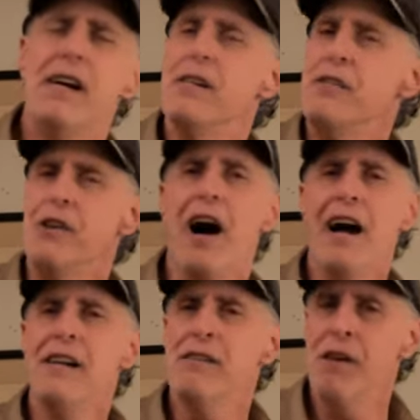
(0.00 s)
And
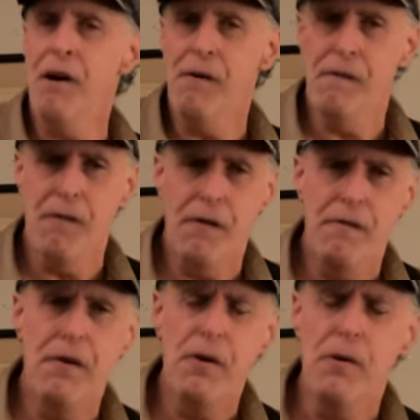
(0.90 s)
I love
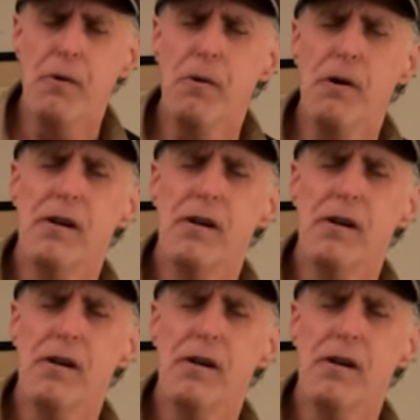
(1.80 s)
the view